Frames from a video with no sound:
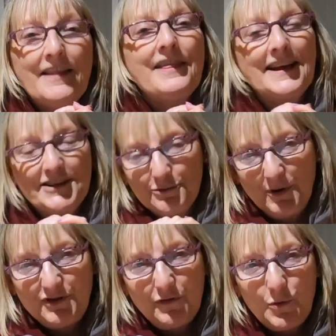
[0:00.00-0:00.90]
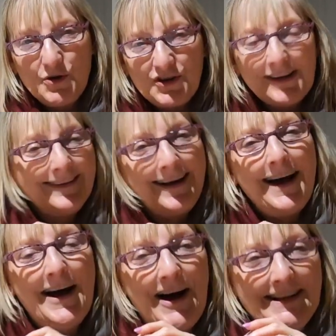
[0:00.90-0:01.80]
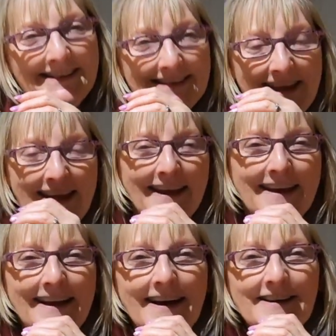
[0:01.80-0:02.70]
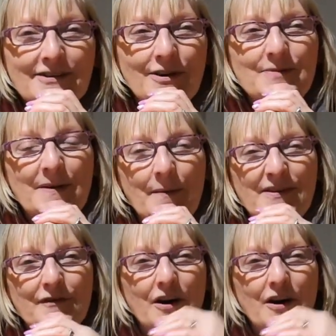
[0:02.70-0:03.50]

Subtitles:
Thanks so much for watching, and sorry it's been a bit of